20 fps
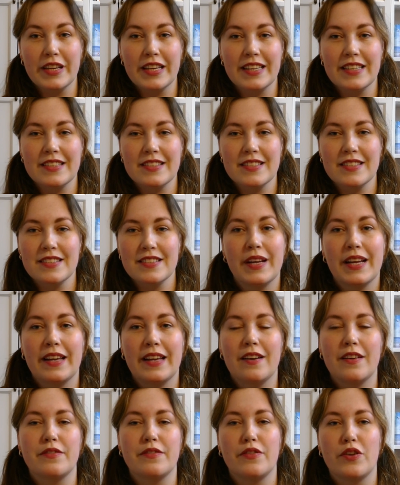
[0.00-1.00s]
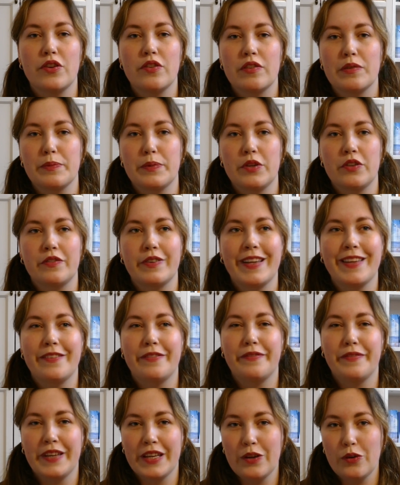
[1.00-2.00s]
is and how vulnerable we
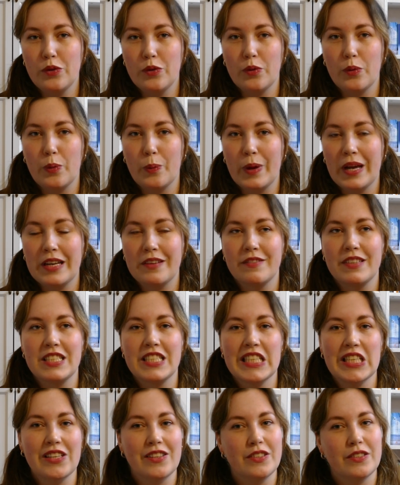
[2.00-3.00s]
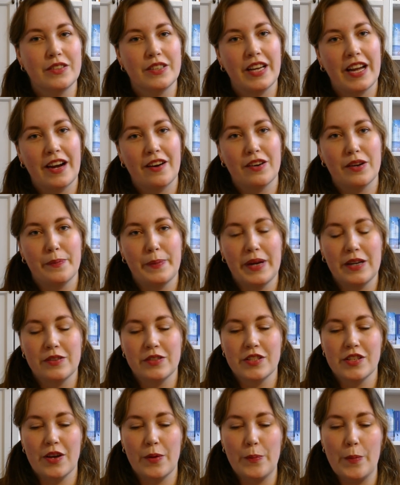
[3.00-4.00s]
feel when we start to care about
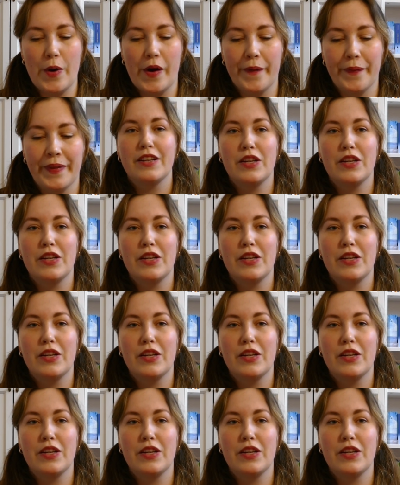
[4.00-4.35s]
someone.